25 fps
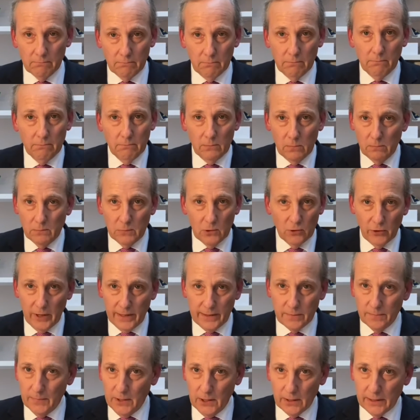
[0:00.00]
Greater
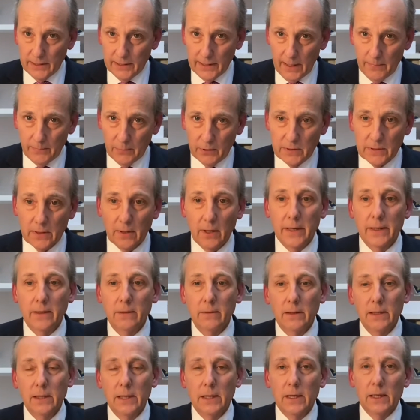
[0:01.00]
market appetite
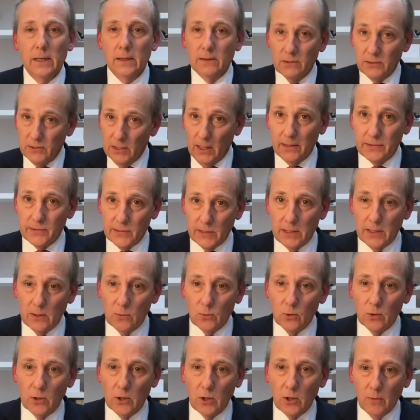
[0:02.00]
does equal
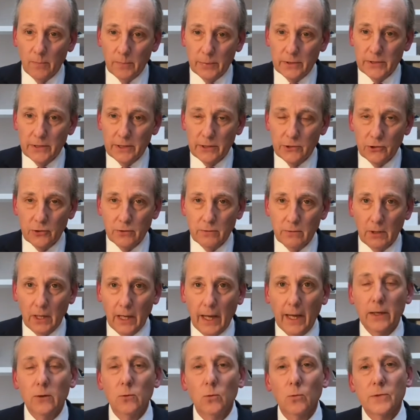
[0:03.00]
competition, and
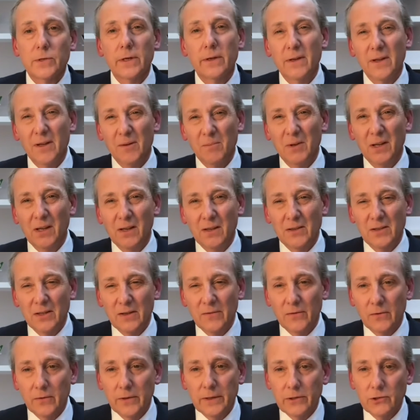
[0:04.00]
also the ability
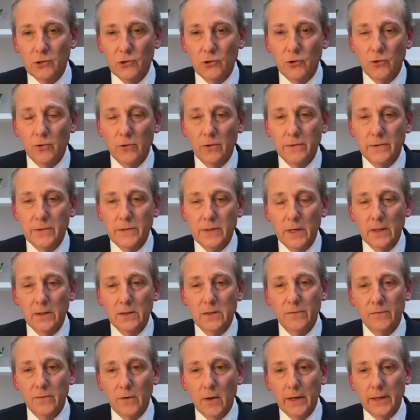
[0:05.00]
for insurers to
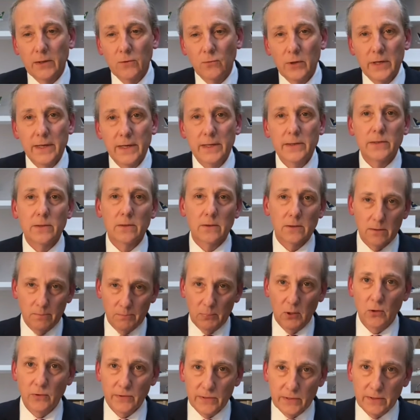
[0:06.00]
find reason to
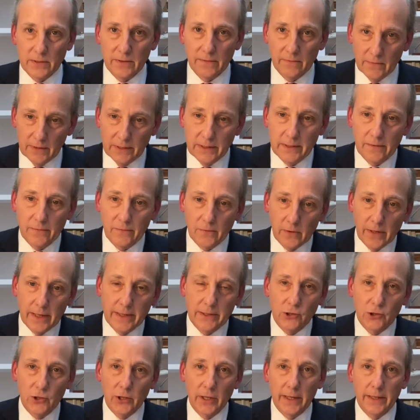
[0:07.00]
positively
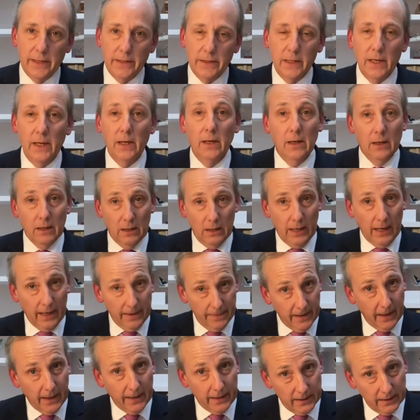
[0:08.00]
differentiate, and
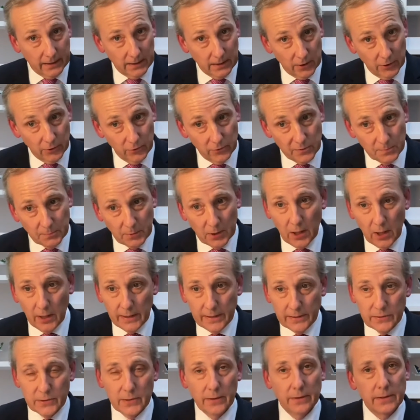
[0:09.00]
that includes price,
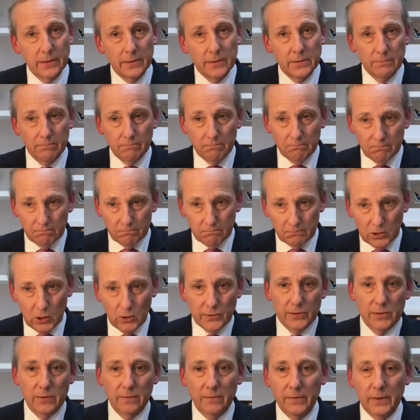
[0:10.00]
so there's
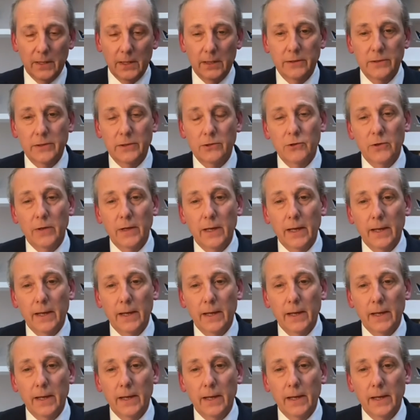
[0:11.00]
cost advantage there.